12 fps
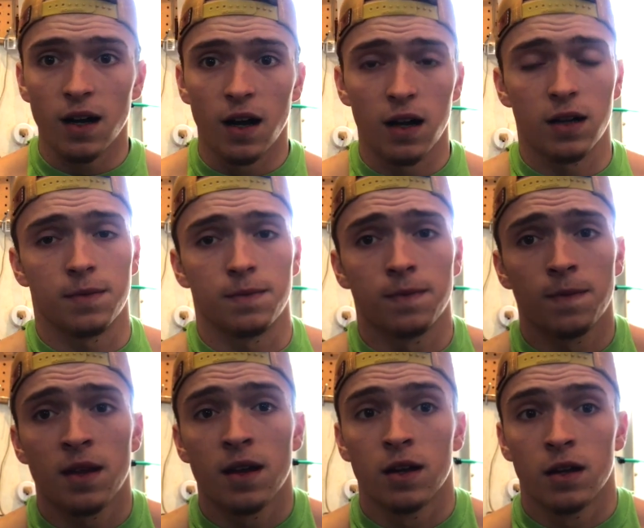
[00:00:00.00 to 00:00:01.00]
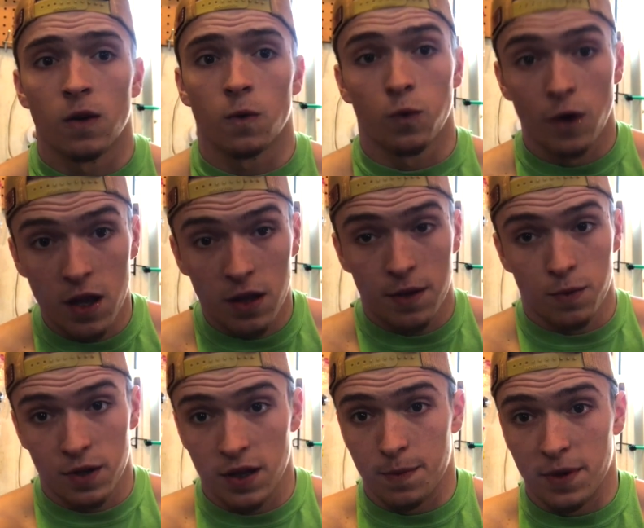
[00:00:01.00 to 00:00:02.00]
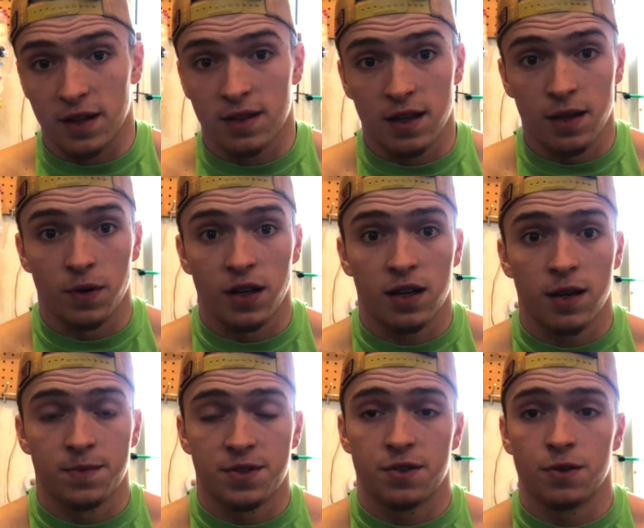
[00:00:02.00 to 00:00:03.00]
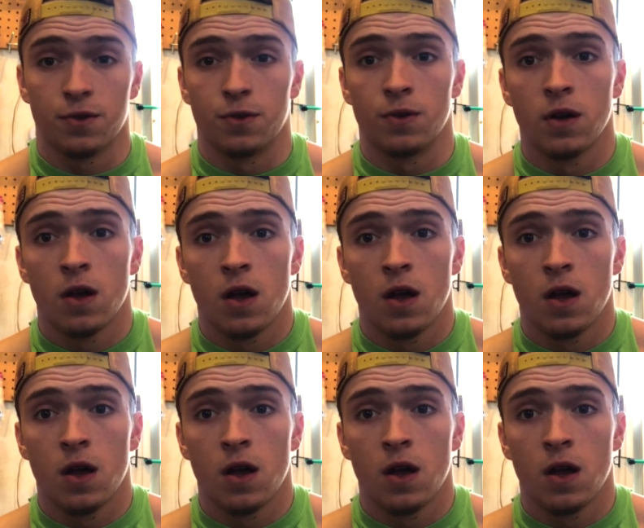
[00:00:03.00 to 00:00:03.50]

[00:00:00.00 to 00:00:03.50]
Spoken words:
A really big thing when it comes to